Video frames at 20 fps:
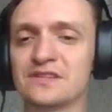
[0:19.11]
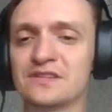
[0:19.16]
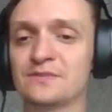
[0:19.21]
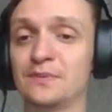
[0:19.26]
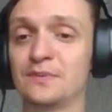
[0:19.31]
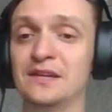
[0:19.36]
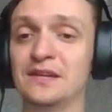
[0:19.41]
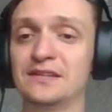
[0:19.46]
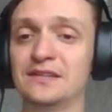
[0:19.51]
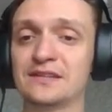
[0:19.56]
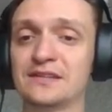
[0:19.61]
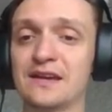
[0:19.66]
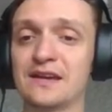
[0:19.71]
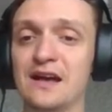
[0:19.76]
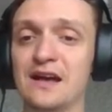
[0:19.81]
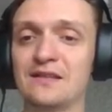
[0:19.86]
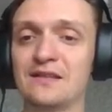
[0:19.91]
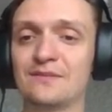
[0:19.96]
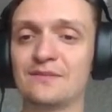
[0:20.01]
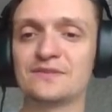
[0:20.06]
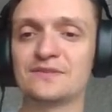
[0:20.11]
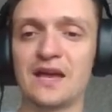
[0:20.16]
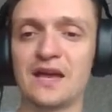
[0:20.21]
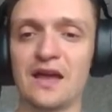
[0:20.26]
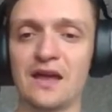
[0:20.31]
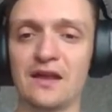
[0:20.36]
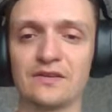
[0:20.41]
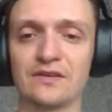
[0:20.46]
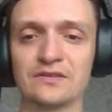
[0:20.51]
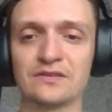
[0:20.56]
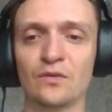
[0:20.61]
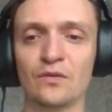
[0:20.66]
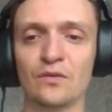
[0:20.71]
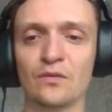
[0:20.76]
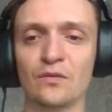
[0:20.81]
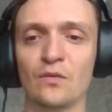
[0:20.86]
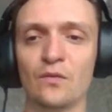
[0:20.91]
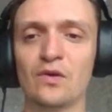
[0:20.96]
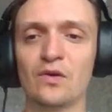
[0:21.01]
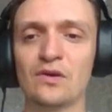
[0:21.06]
splitted columns and so
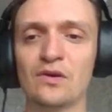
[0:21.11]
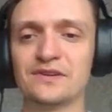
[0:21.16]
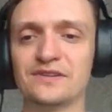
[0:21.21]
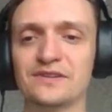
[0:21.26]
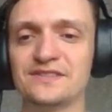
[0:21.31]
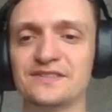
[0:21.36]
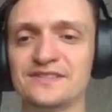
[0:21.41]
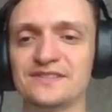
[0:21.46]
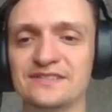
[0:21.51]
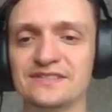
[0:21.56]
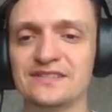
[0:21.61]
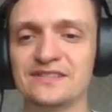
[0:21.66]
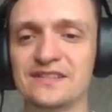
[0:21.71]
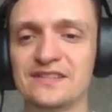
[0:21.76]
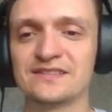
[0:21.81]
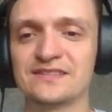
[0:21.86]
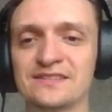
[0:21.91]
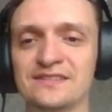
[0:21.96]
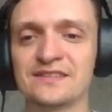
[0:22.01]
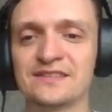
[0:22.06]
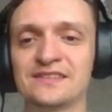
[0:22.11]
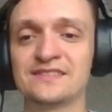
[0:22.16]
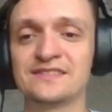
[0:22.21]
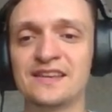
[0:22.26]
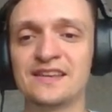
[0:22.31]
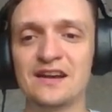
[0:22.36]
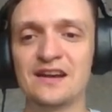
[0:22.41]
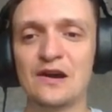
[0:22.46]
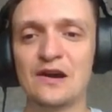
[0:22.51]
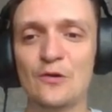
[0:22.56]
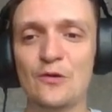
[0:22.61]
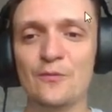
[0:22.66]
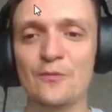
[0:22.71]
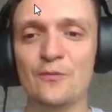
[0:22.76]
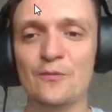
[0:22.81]
forth. Let's see how.